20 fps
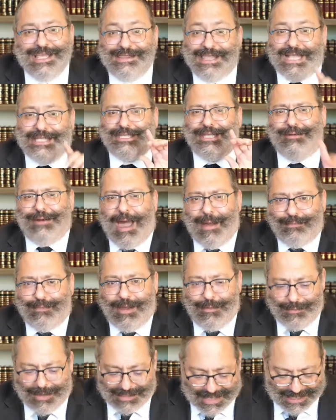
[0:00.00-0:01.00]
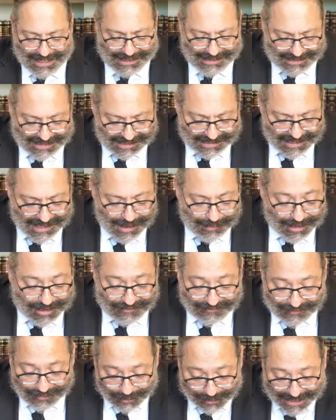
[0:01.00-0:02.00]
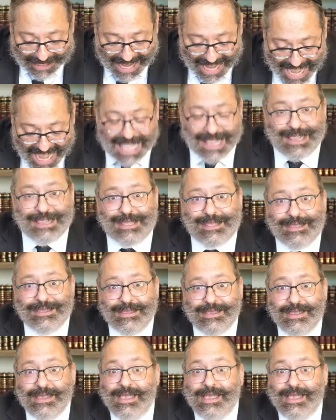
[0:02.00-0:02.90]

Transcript: That's the Rambam. And then he says, but if you can't,